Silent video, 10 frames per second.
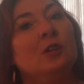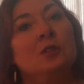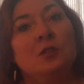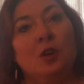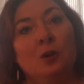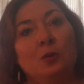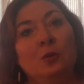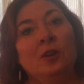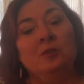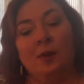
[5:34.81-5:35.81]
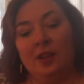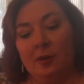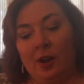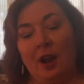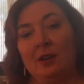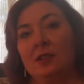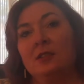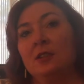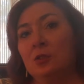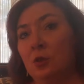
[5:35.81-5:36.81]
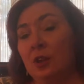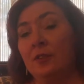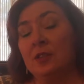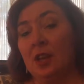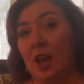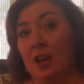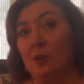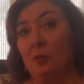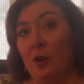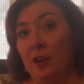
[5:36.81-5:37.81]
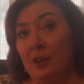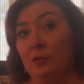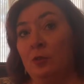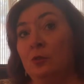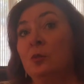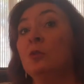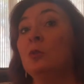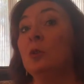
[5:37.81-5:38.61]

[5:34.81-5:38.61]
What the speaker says: So Israeli Regardie says you could have a psychotic break if you